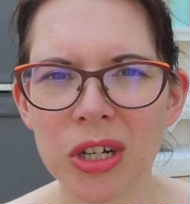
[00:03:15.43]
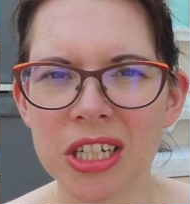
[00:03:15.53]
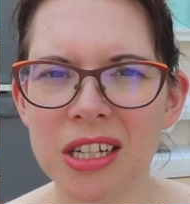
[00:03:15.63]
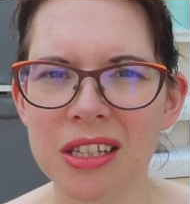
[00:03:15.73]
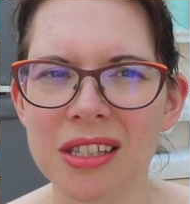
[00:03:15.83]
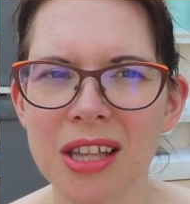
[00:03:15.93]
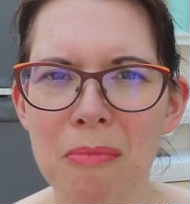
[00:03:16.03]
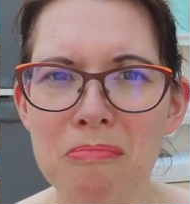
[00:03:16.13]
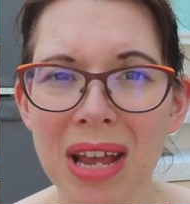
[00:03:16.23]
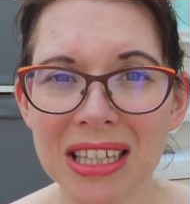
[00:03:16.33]
which is
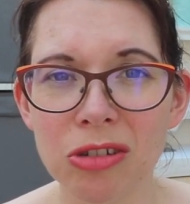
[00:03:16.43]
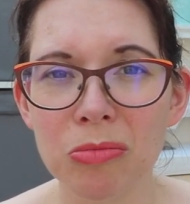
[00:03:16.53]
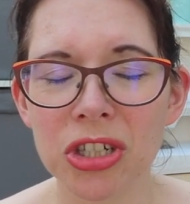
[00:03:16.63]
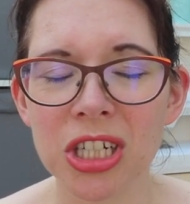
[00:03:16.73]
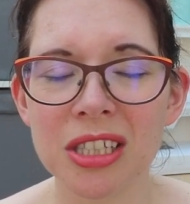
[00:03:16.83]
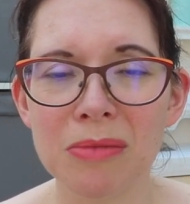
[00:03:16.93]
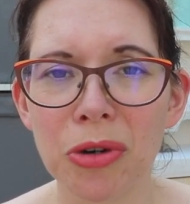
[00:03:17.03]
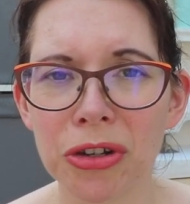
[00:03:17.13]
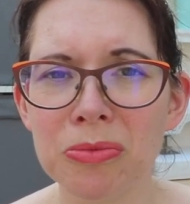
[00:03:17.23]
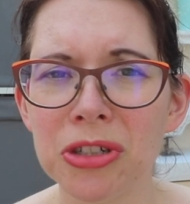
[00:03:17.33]
a metal machine, it's a
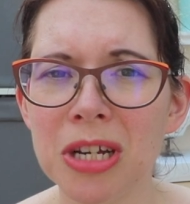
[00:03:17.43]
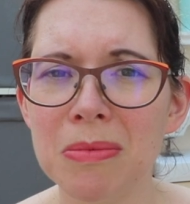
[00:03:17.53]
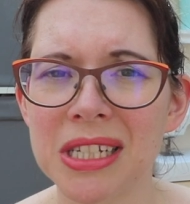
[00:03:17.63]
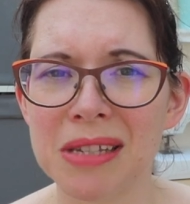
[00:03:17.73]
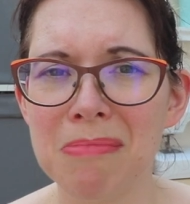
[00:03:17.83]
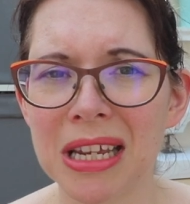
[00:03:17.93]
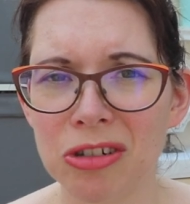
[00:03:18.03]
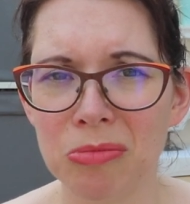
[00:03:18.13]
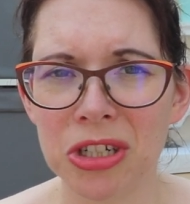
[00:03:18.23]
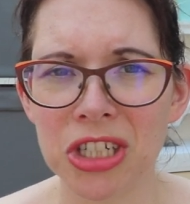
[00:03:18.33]
modern machine but it's a
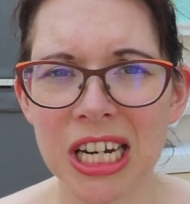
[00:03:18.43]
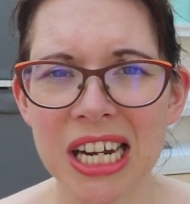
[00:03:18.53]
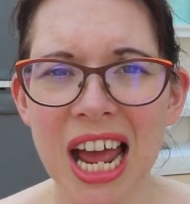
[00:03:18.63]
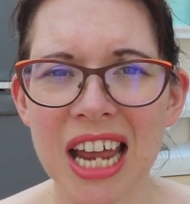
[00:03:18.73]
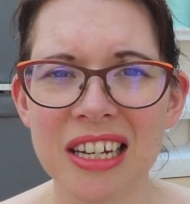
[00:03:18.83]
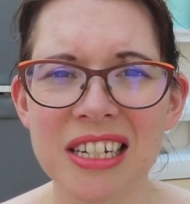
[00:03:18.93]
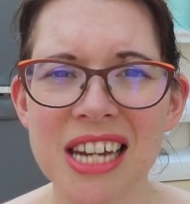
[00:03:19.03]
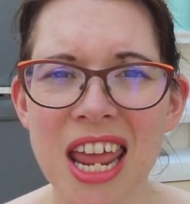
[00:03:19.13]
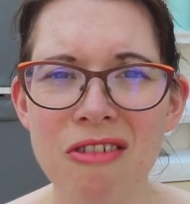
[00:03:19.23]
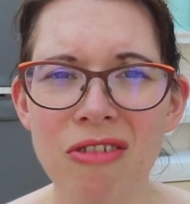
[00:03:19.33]
metal machine
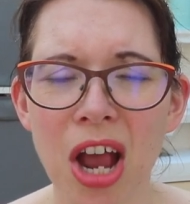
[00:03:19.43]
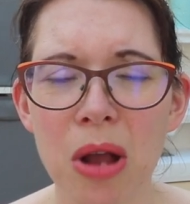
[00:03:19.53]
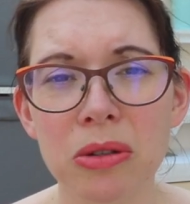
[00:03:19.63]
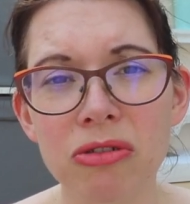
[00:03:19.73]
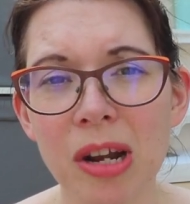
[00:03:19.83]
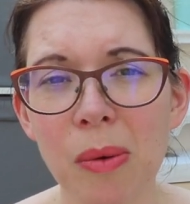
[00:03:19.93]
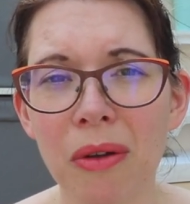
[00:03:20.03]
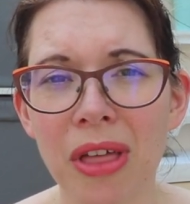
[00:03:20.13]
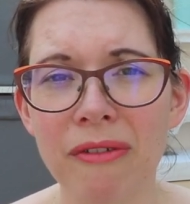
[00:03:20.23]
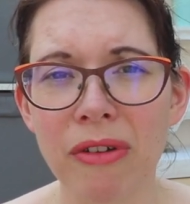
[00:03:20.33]
and it coats really
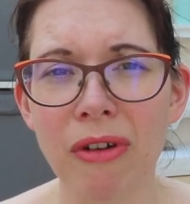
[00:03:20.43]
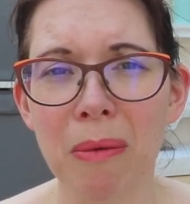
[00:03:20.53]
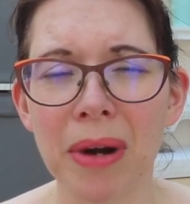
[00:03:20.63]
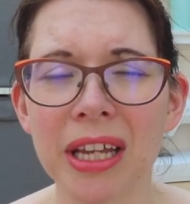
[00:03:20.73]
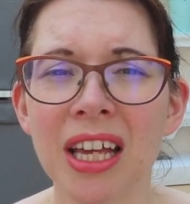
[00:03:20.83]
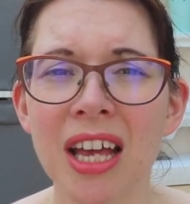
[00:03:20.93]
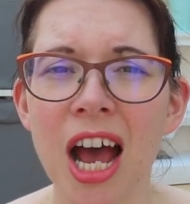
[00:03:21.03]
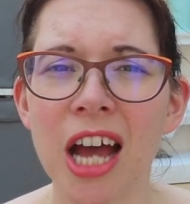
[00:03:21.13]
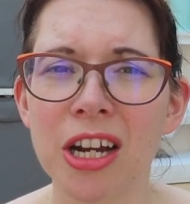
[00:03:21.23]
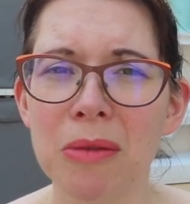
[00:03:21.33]
well with heavy fabric
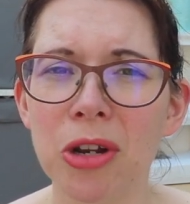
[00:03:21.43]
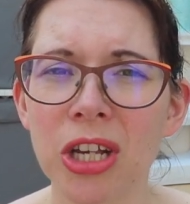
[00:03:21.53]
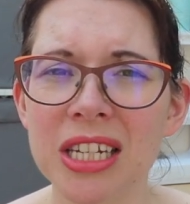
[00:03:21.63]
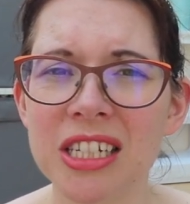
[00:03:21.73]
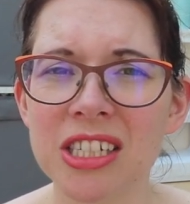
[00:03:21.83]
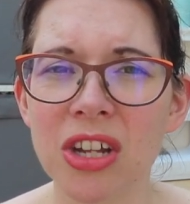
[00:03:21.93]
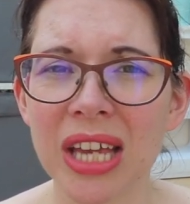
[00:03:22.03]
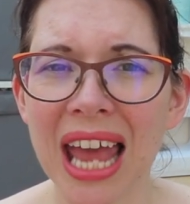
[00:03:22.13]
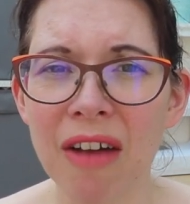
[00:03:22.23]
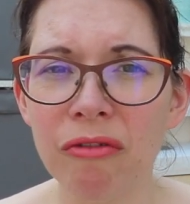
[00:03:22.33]
and I'm looking to sew
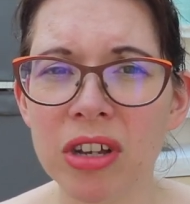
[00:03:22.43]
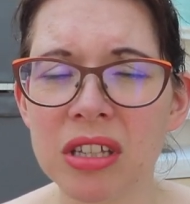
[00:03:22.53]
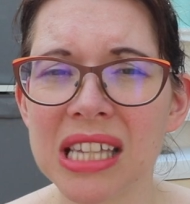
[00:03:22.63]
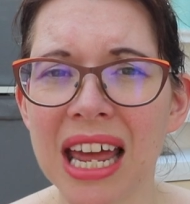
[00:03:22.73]
canvas